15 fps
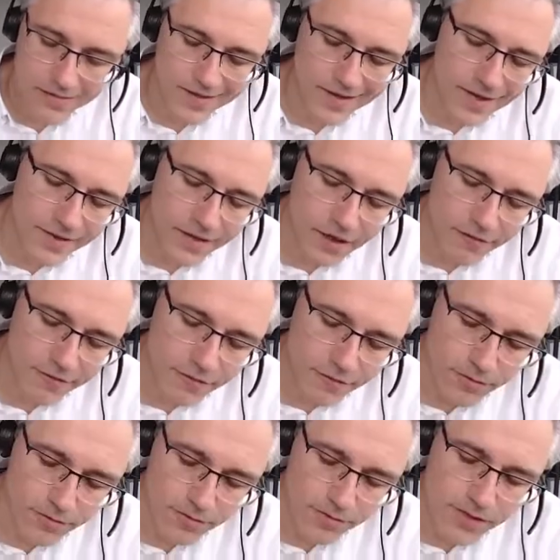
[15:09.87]
And therefore
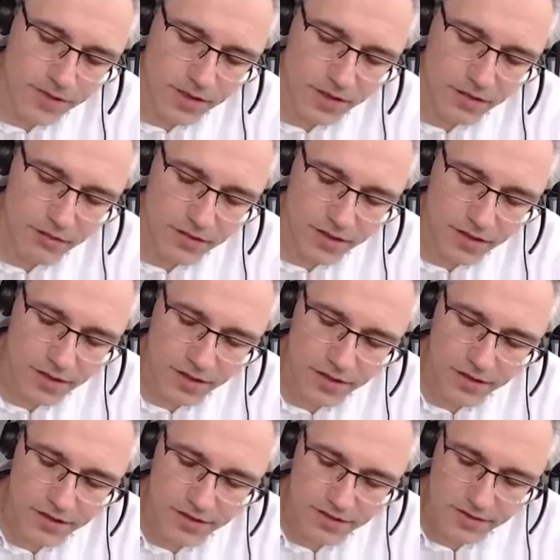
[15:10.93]
also
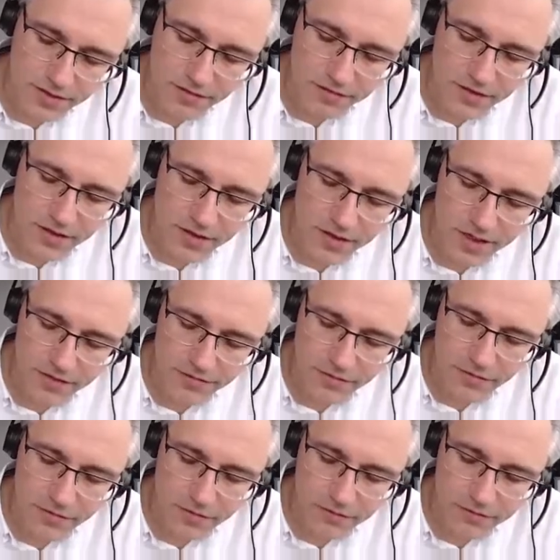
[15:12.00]
the sort of the
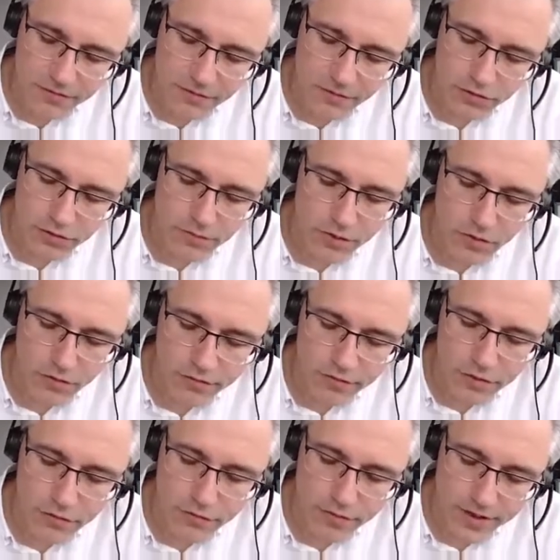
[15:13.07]
level or the volume of
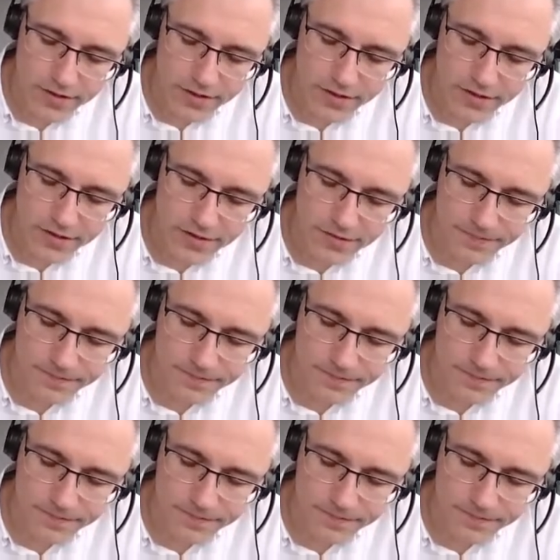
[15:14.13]
credit,